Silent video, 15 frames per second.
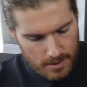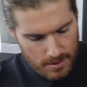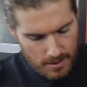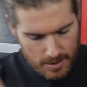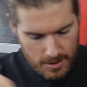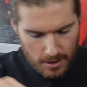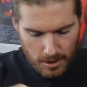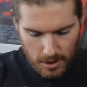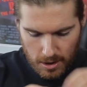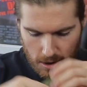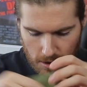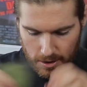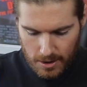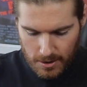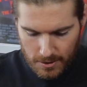There's a
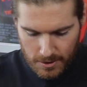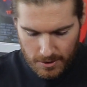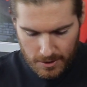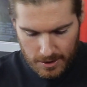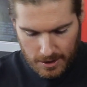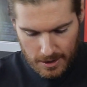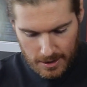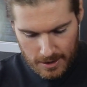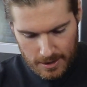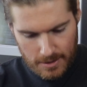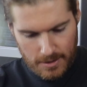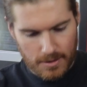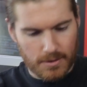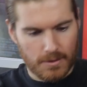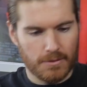lot going on here.
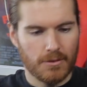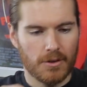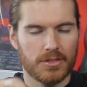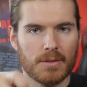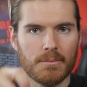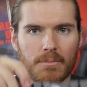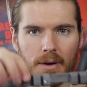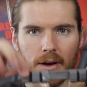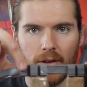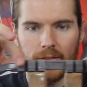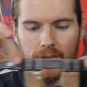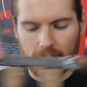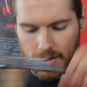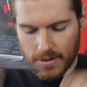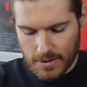We've got the
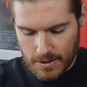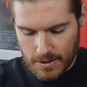belt.